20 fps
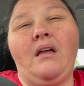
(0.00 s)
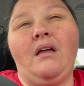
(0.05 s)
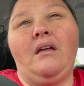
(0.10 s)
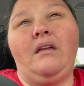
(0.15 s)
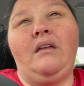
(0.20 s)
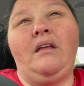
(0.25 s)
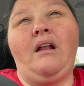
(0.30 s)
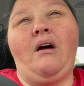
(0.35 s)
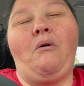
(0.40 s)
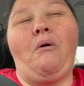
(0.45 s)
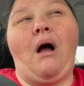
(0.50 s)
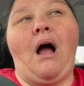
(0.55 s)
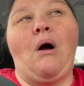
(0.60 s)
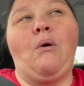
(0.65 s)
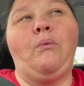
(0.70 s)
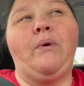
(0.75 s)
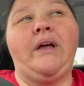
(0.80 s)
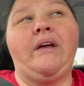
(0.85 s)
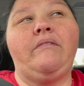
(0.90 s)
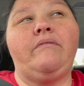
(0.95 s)
you know, I
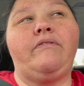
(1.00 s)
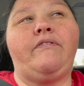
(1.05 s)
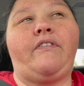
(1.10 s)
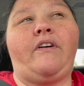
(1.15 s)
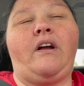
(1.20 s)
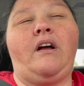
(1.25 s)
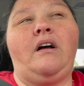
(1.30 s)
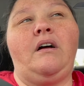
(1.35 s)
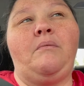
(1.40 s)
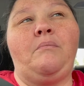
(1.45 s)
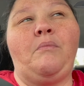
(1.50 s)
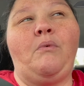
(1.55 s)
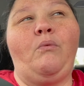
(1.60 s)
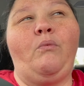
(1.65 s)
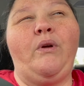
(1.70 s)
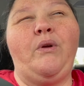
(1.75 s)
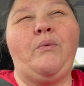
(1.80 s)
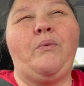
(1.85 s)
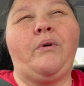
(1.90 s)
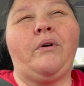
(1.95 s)
went from...
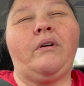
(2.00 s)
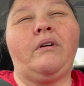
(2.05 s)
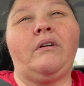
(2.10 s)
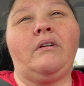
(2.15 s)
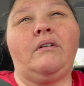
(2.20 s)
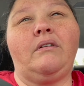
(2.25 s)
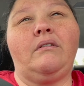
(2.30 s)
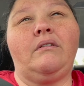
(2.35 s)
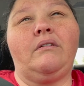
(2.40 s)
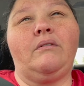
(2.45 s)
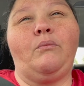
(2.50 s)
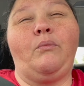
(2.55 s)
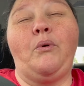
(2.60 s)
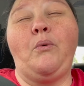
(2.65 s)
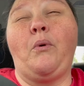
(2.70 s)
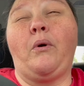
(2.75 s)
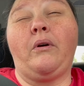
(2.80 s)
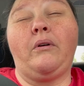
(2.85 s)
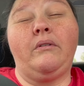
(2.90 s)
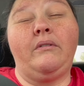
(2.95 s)
We weren't
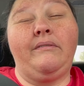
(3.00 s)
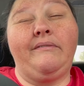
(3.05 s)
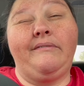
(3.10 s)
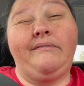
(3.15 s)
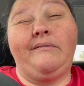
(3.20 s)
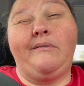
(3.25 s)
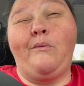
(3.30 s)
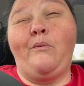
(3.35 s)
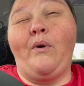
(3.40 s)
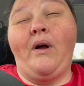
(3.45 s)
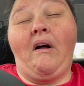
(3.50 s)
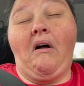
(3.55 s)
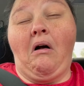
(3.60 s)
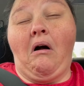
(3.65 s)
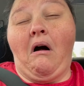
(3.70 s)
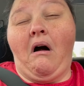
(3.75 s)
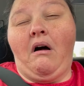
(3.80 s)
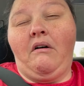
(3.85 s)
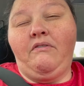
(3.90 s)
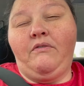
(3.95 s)
well
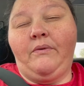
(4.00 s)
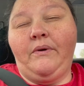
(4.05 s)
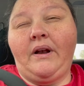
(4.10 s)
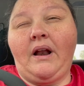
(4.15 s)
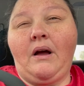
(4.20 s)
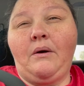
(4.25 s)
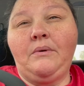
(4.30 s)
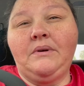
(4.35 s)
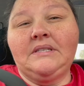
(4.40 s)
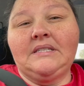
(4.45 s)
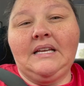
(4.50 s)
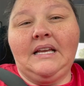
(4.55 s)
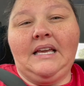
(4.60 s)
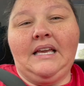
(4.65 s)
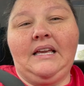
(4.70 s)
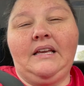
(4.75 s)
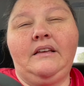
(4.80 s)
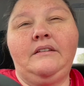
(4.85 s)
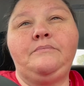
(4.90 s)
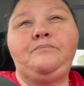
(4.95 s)
off when I was a
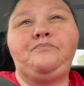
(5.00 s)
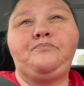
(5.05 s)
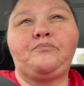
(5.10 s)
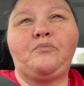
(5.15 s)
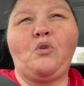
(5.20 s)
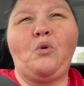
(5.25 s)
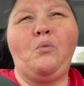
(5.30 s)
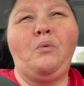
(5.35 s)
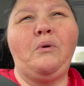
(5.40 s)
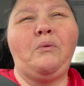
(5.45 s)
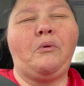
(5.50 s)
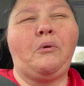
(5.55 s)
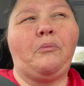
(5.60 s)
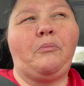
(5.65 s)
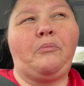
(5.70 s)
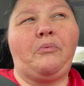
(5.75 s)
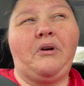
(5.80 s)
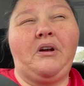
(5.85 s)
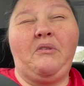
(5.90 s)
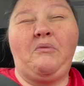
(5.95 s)
kid. We were
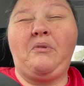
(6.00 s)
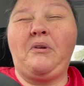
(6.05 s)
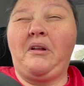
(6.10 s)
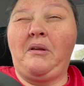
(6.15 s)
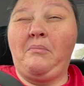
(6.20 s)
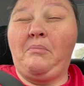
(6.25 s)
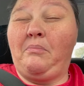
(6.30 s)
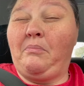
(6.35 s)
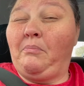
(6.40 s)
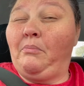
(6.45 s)
pretty poor.